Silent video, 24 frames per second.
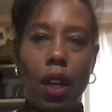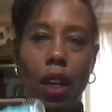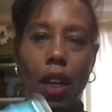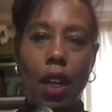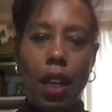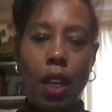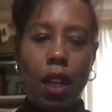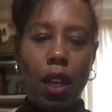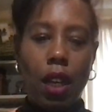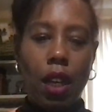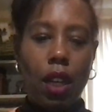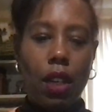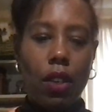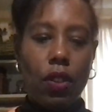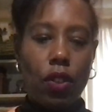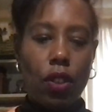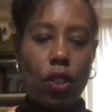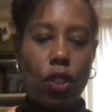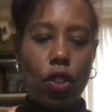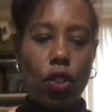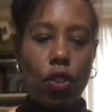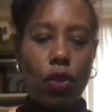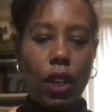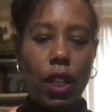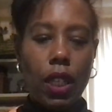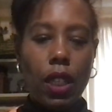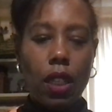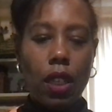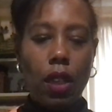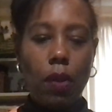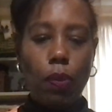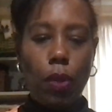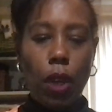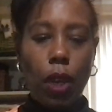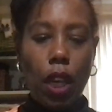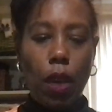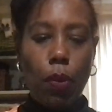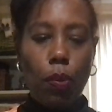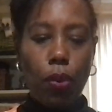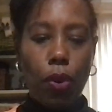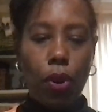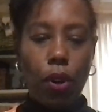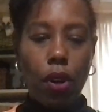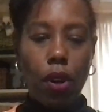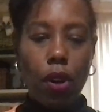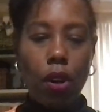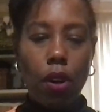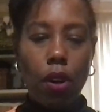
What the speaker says: And here's the tracing paper.